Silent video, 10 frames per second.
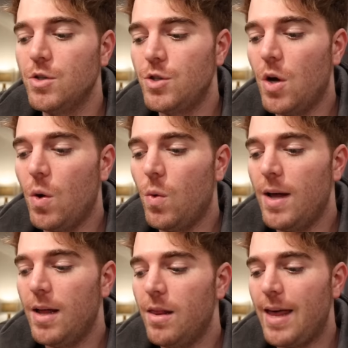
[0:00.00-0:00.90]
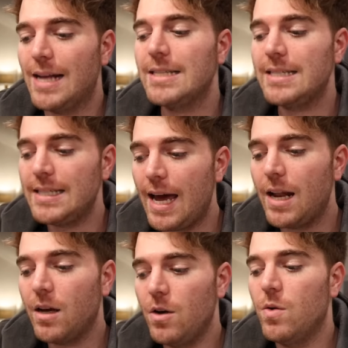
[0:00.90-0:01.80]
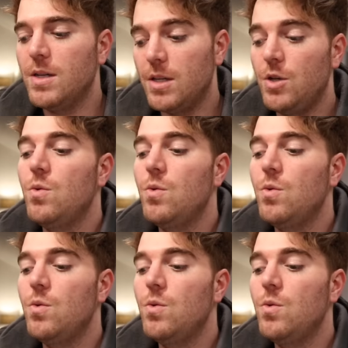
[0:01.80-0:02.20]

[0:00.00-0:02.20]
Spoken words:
So that static noise that